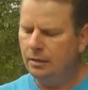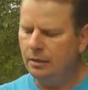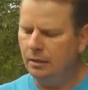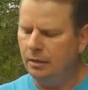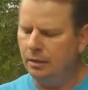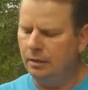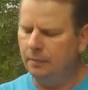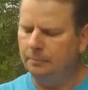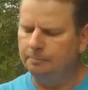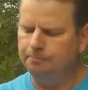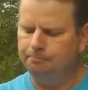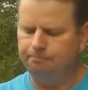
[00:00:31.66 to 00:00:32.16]

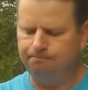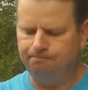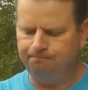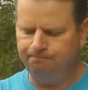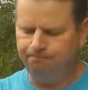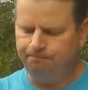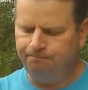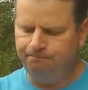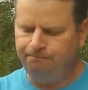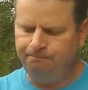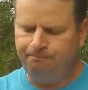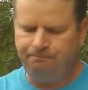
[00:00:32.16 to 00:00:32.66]
Um,
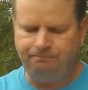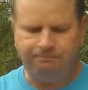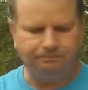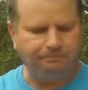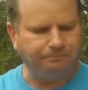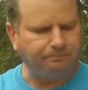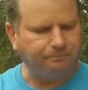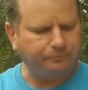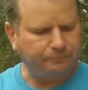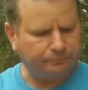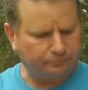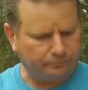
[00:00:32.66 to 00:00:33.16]

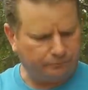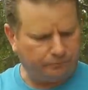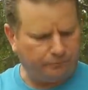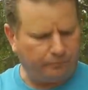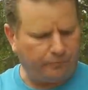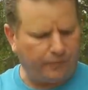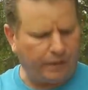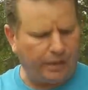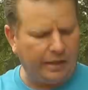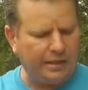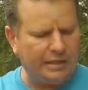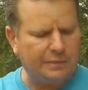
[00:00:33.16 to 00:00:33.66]

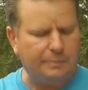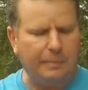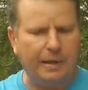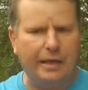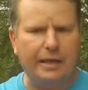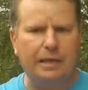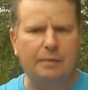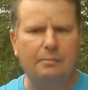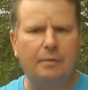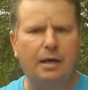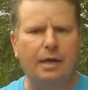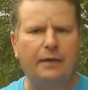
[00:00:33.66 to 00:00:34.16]
it's
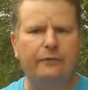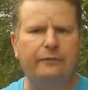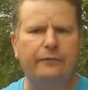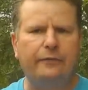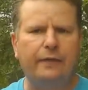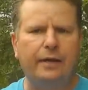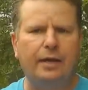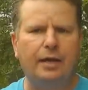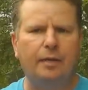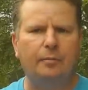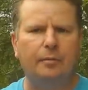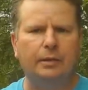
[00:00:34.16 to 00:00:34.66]
been in my
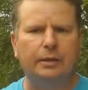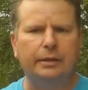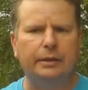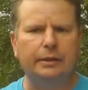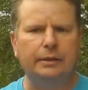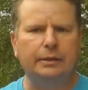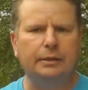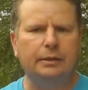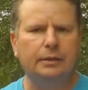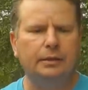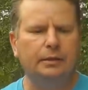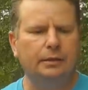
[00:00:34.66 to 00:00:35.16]

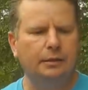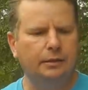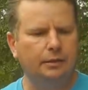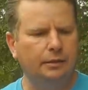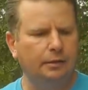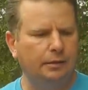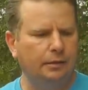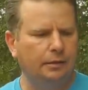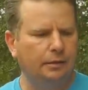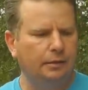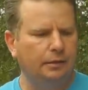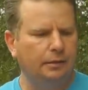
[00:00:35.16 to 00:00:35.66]
family
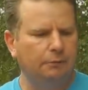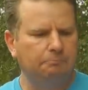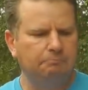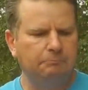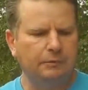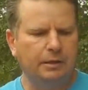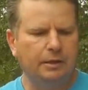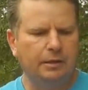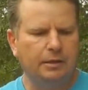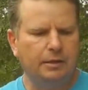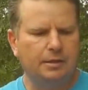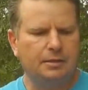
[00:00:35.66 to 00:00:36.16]

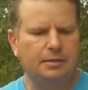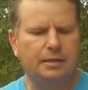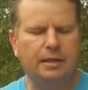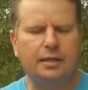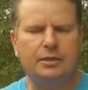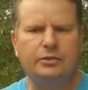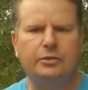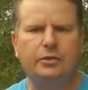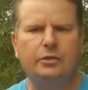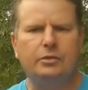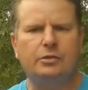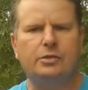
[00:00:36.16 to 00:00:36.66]

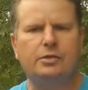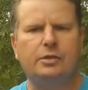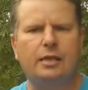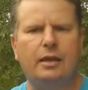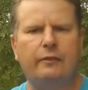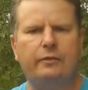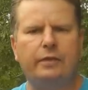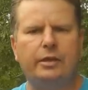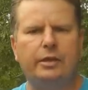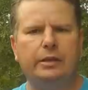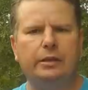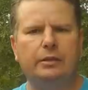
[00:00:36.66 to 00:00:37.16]
sixty or
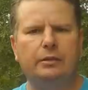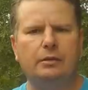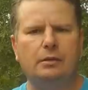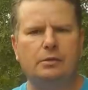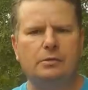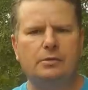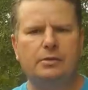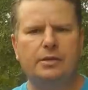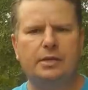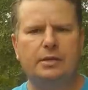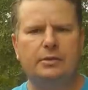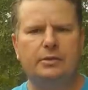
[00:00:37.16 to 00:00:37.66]
seventy
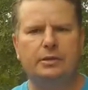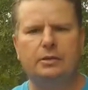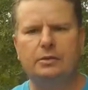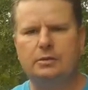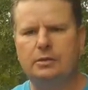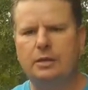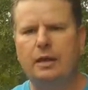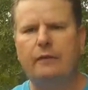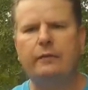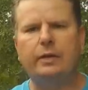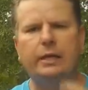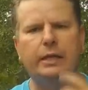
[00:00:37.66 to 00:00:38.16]
years. sixty or
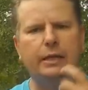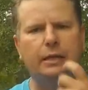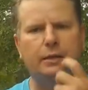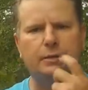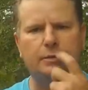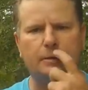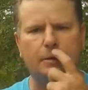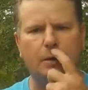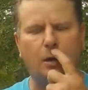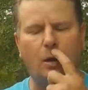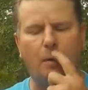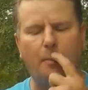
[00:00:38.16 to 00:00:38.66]
seventy
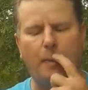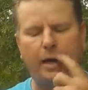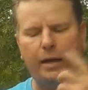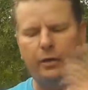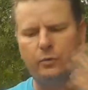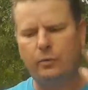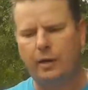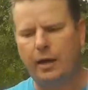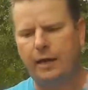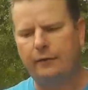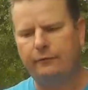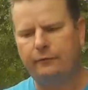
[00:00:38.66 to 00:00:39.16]
years ago, my
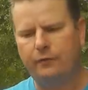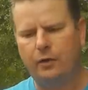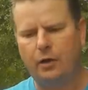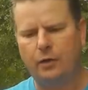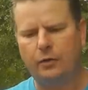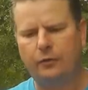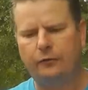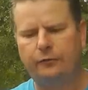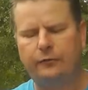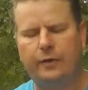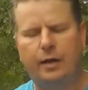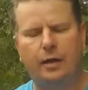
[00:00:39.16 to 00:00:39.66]

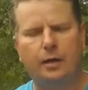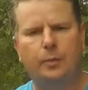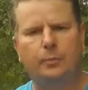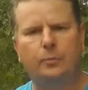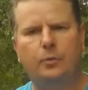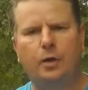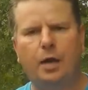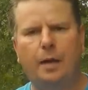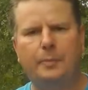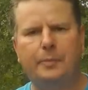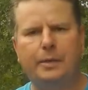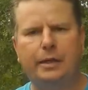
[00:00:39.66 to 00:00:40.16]
grandfather found
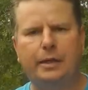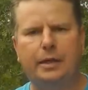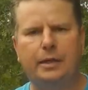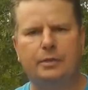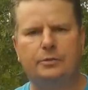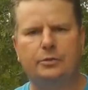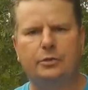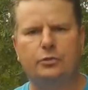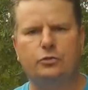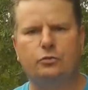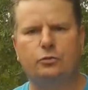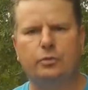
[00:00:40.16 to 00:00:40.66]
it propped
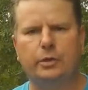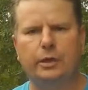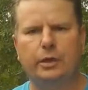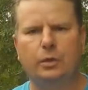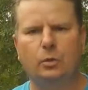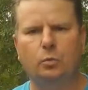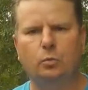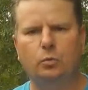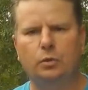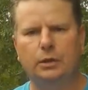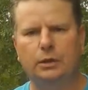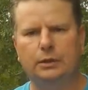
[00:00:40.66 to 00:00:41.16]
against a tree
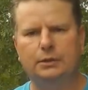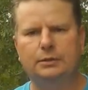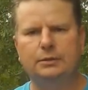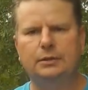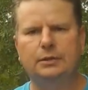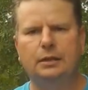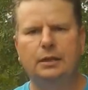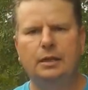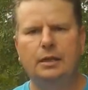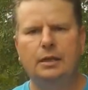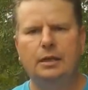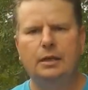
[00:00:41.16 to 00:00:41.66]
in the
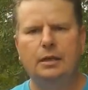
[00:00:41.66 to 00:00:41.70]
woods.